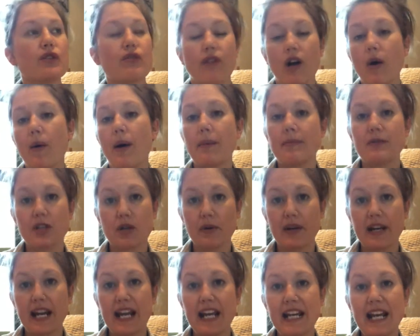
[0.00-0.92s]
grow up
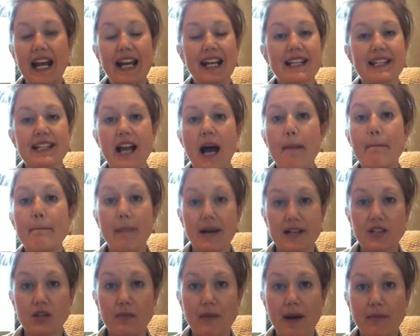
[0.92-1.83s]
doing it and it's not
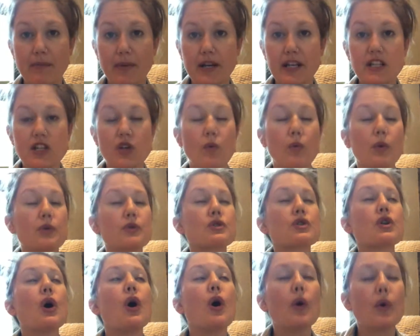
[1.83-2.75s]
muscle memory, you will
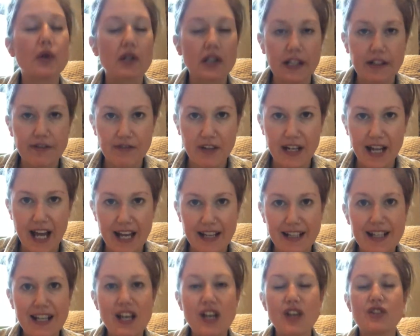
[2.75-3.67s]
totally
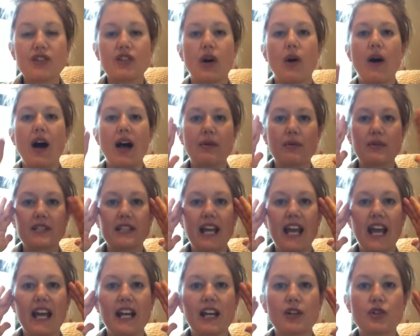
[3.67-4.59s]
forget. So I will
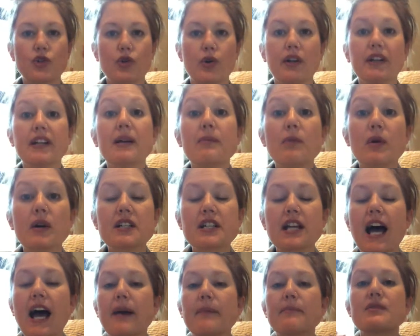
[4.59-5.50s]
say it a trillion more
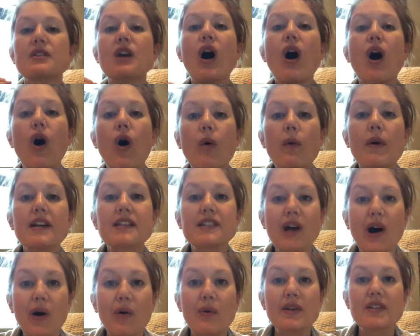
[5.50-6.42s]
times, always
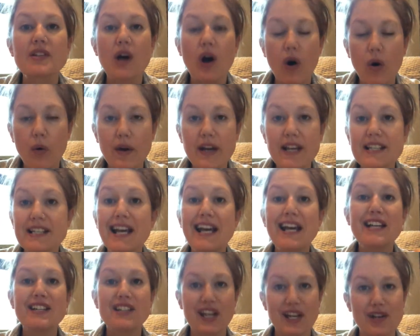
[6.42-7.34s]

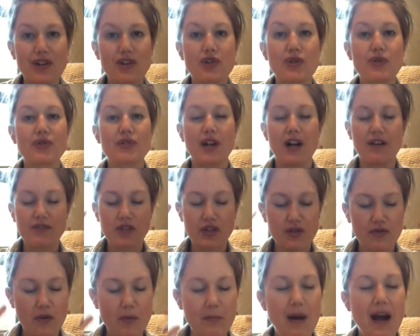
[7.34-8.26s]
take your shoes off.
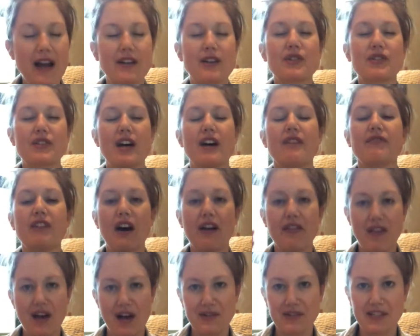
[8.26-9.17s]
Just remind yourself
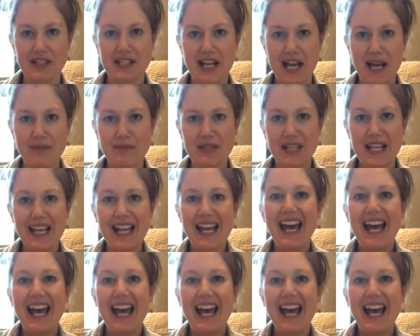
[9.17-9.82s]
1,000 times.